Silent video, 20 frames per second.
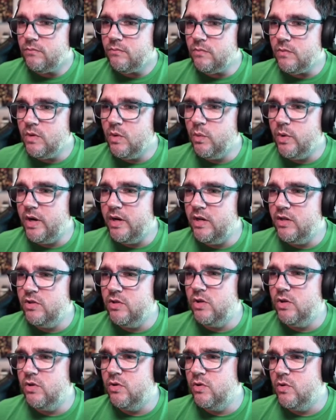What I need you
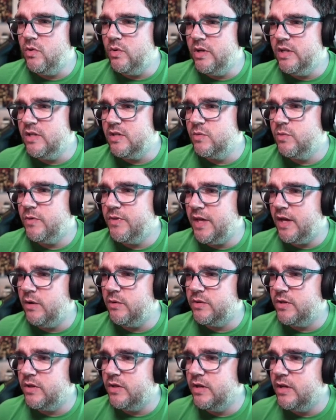to do is,
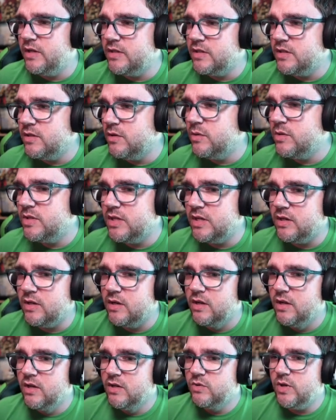without the nuns noticing,
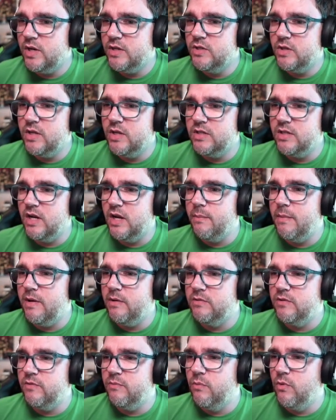try to get an
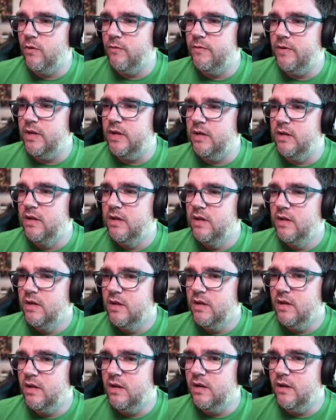amount of morphine
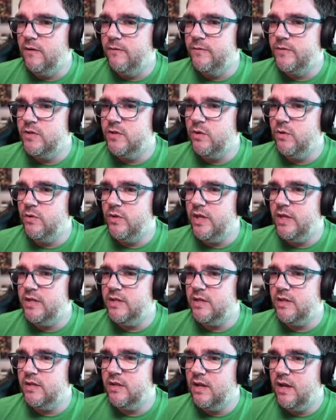enough so
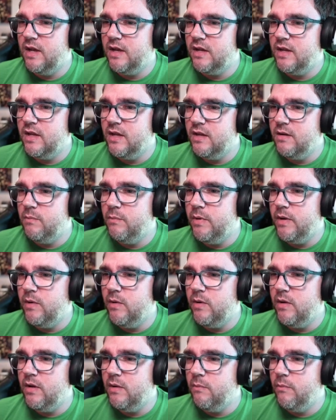that I can
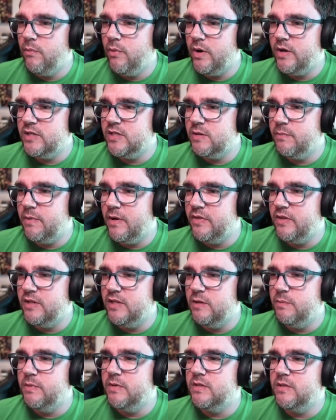be embraced by the
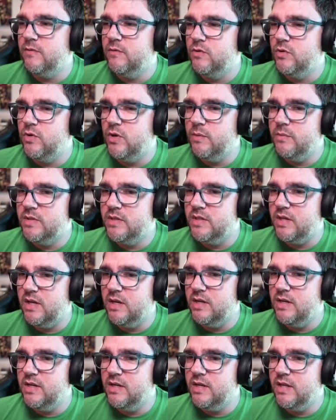deepest of dreams and
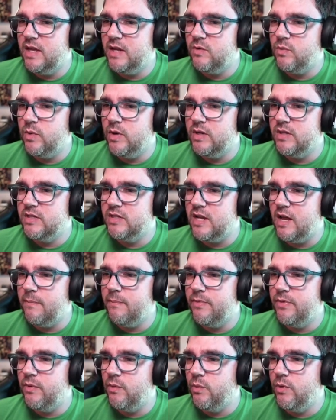in that way stop
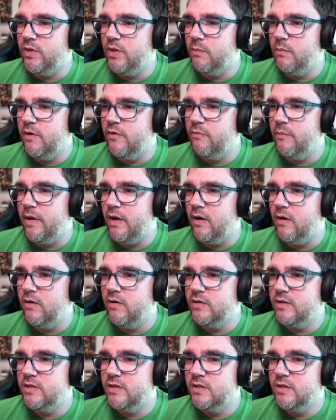the rhythm of my heart.